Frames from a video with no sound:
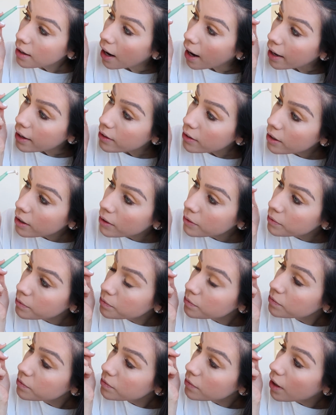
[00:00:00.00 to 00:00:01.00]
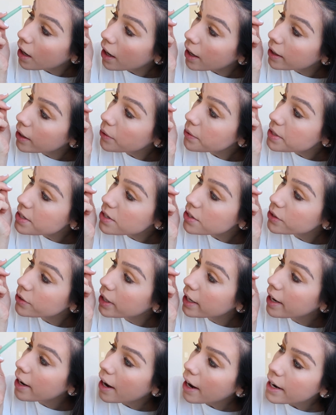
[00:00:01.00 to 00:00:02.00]
I don't know. I always
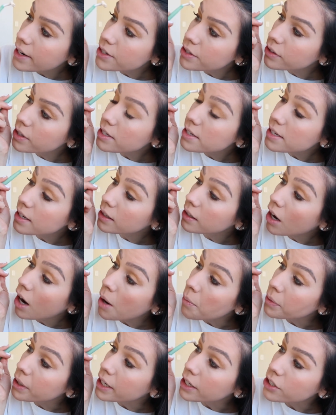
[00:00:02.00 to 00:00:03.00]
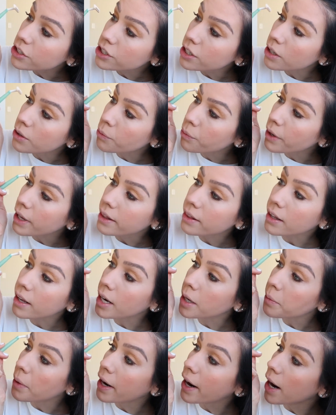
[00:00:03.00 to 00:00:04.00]
do it. I do this in combination with
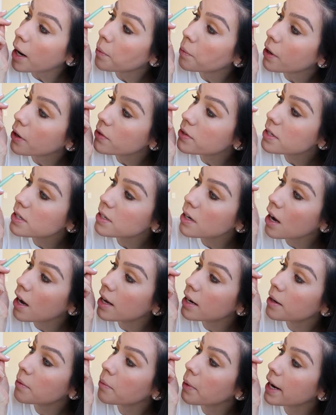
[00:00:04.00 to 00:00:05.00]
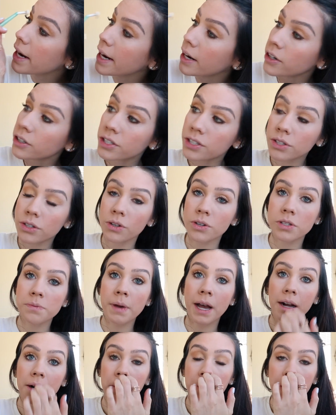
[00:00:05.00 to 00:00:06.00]
getting my eyebrows done. My hair just grows
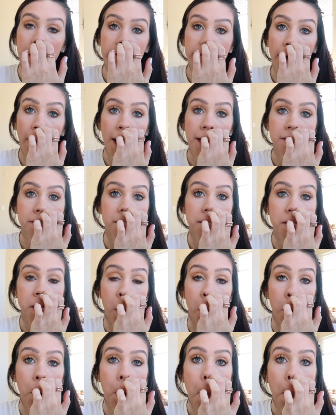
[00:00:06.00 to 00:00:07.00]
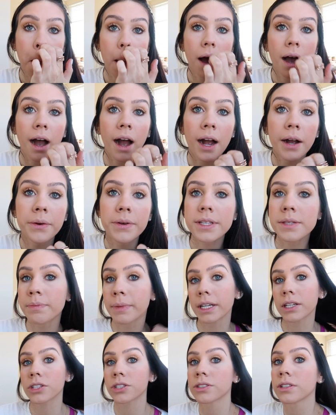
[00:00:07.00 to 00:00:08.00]
back really fast. So I always
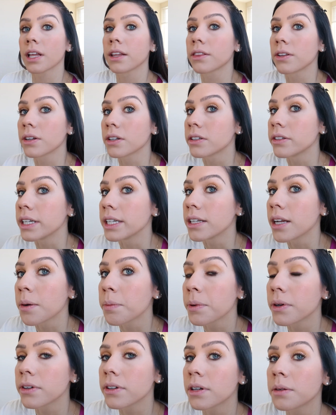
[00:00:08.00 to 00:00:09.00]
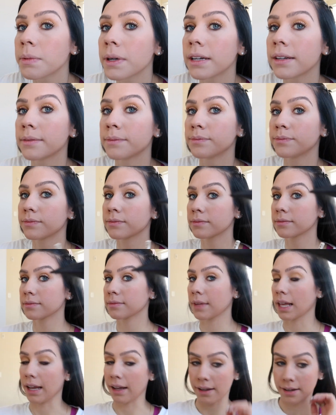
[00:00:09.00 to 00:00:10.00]
make sure that they're cleaned up a little bit.
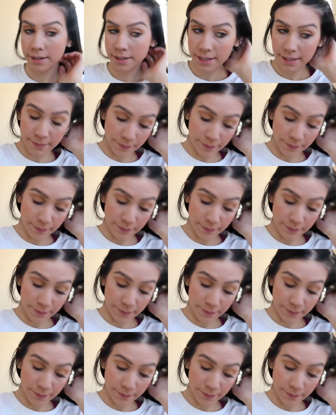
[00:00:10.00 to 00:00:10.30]
And